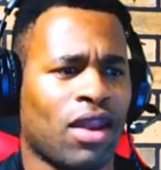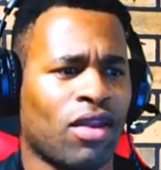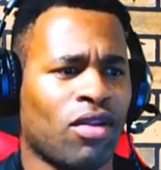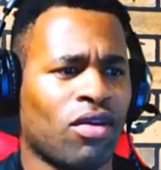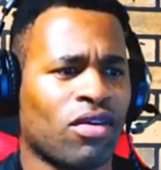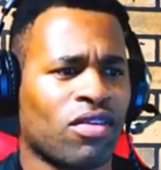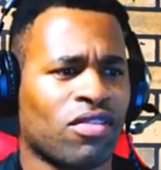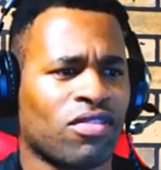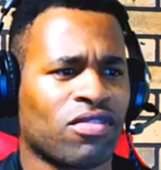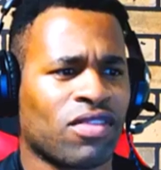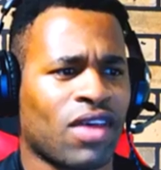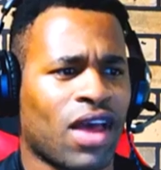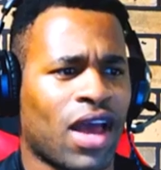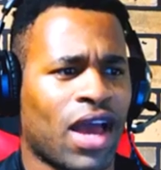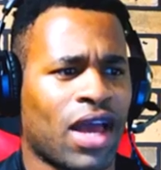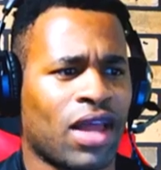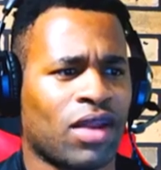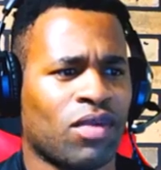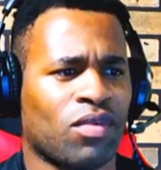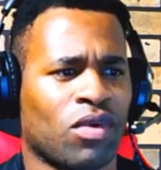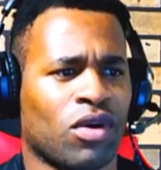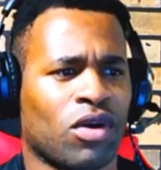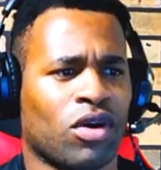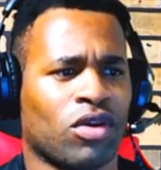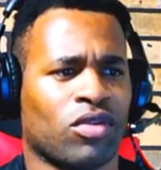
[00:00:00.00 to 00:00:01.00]

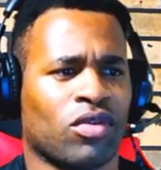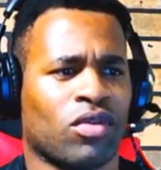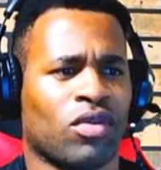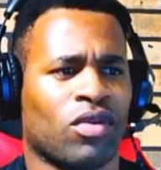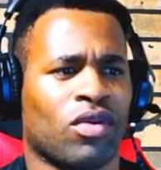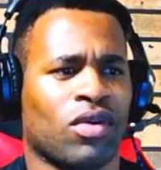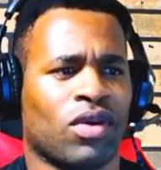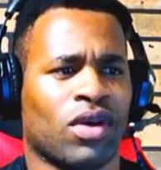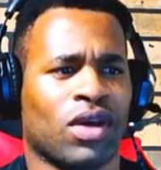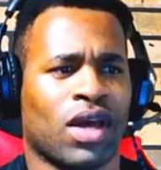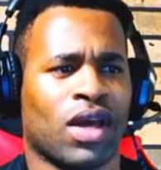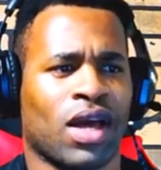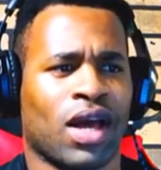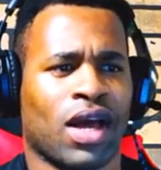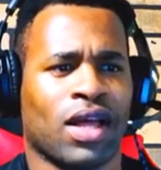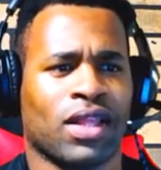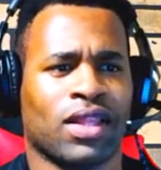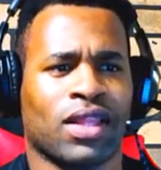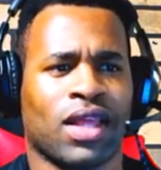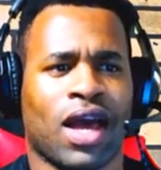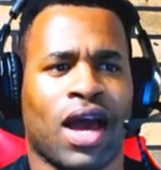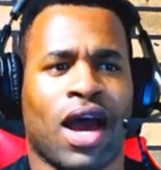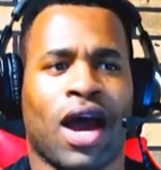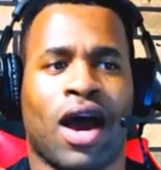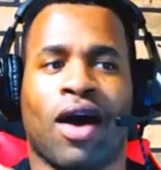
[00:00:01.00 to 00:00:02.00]
Alongside, we're going to look
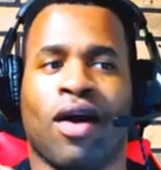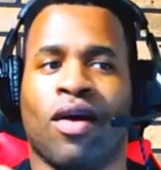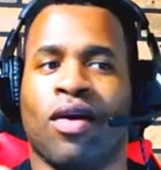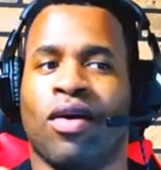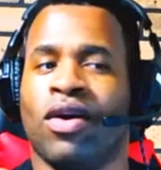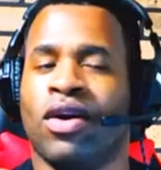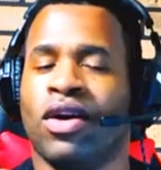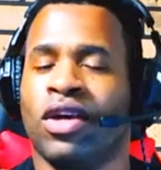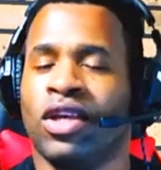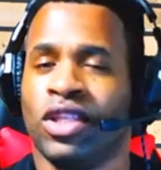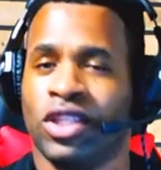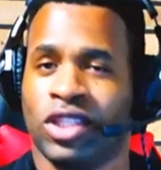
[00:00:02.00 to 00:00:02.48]
at how